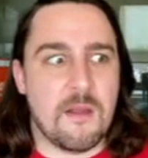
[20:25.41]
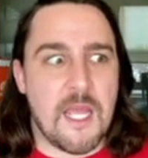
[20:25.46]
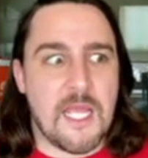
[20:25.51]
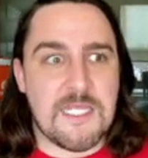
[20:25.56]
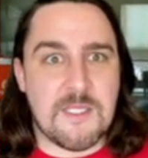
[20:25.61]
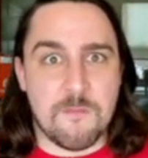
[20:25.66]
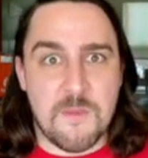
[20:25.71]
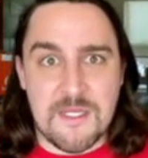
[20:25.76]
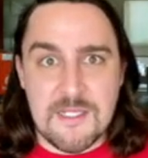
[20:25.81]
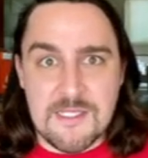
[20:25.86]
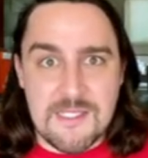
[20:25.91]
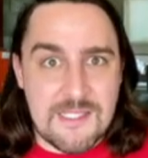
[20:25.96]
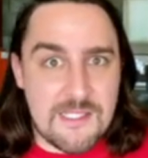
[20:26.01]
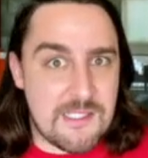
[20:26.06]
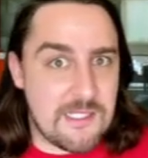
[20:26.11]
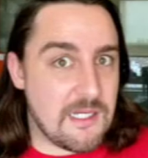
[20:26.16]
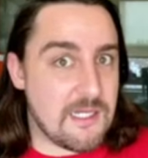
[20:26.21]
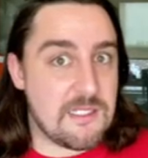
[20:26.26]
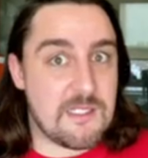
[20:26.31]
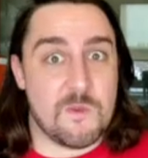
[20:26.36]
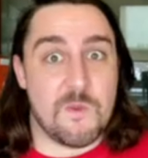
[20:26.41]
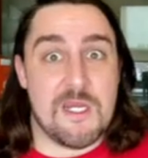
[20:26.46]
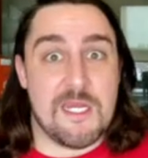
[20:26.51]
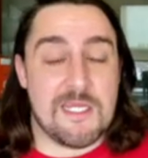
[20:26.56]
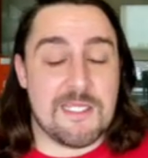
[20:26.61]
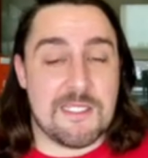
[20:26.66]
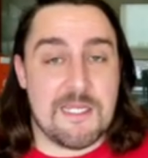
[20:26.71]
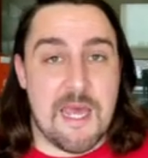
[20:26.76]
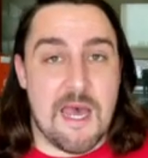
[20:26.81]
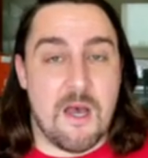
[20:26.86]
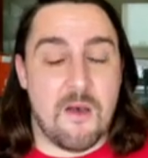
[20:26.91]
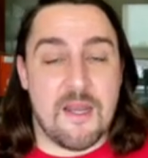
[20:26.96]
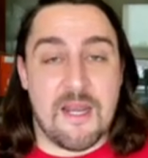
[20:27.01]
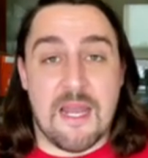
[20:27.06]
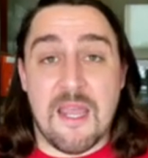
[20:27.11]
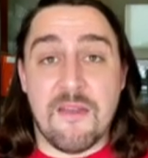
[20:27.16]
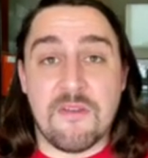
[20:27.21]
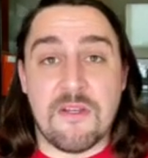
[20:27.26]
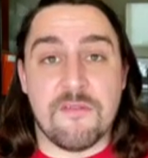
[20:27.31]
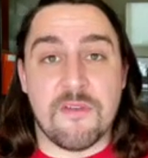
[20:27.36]
it's been 6 weeks now and
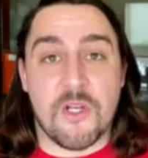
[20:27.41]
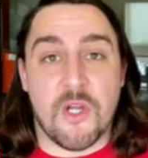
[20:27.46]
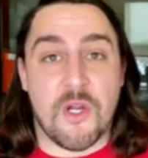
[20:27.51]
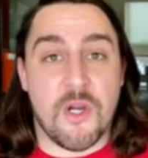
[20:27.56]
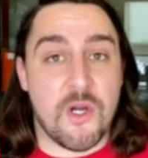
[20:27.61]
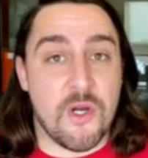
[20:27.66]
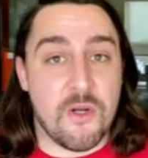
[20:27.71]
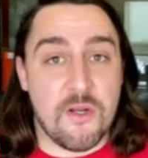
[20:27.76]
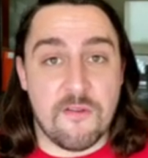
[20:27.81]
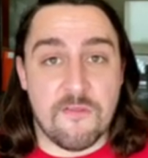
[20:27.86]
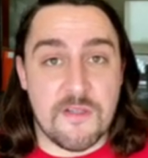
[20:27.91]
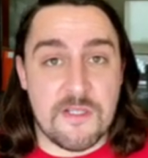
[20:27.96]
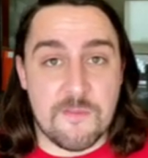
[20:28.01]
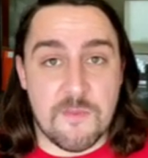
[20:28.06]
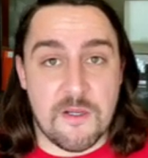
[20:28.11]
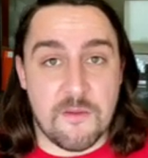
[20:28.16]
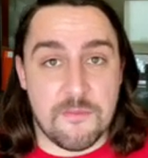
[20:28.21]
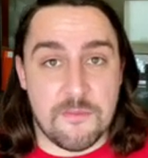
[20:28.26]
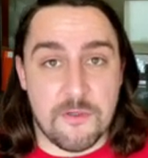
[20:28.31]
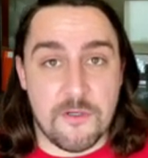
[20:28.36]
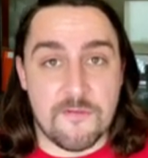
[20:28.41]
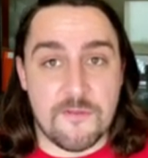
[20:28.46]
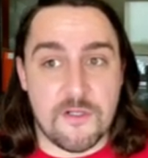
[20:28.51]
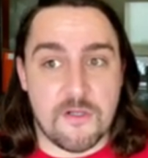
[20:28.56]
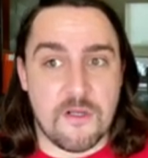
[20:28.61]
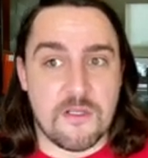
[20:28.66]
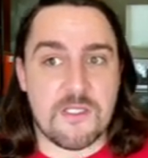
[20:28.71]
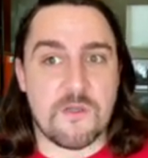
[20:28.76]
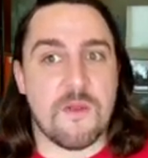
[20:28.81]
I haven't even heard if it's been approved or not.